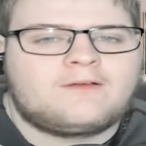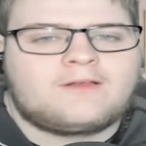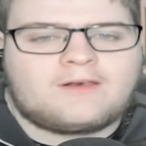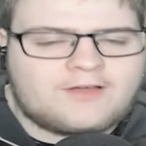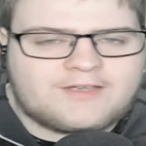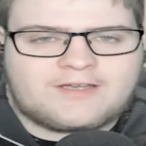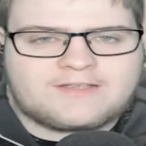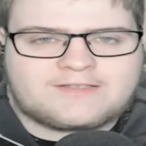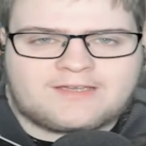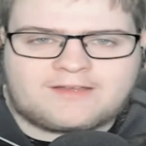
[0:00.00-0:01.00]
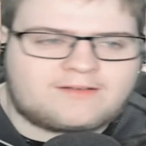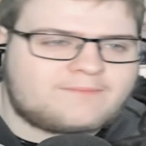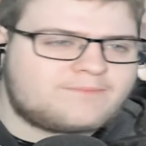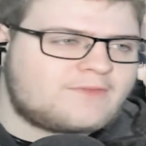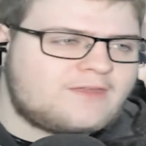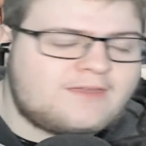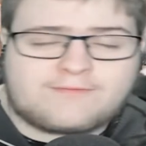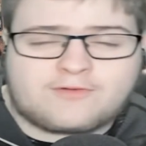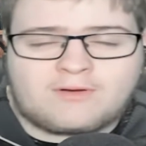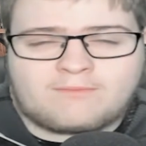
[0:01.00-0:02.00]
Like I said,
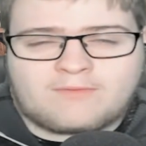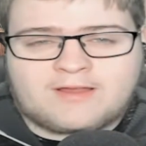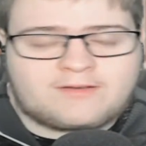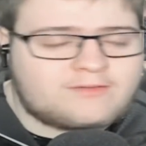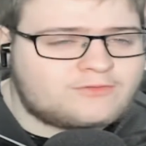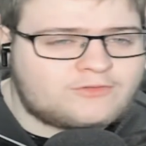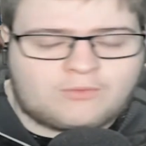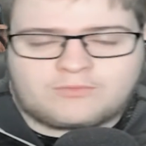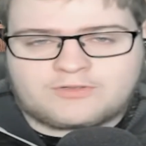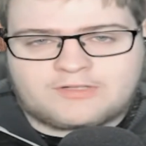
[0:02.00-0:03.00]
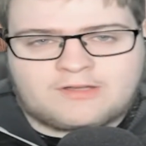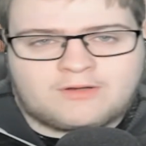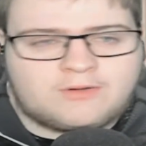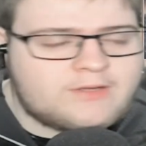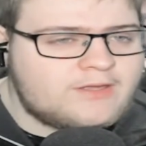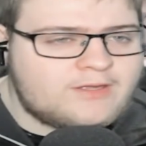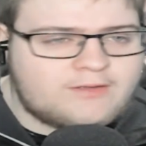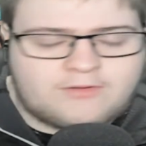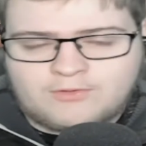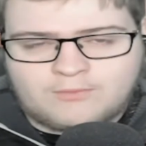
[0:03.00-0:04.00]
if you're in red, don't sell.
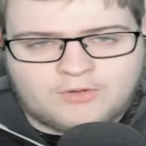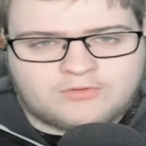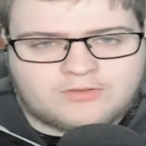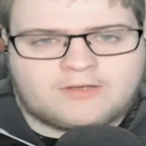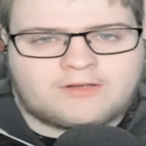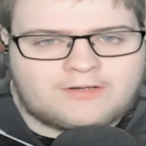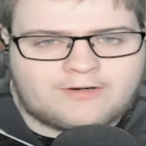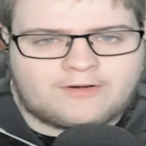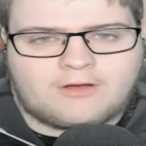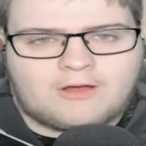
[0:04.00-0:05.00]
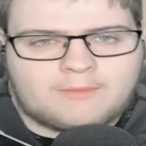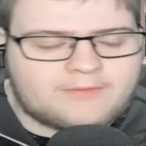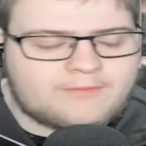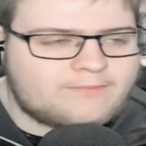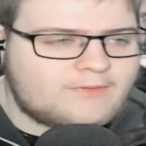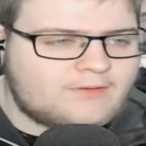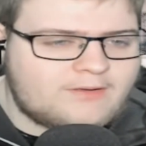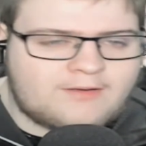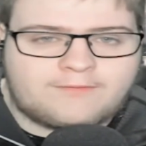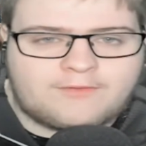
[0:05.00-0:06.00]
You're most likely going to go up
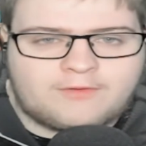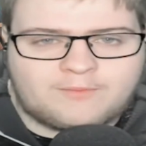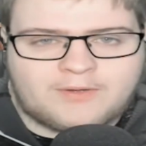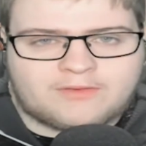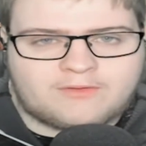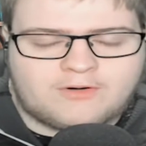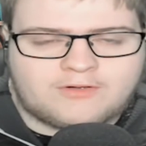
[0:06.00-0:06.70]
if you pick the right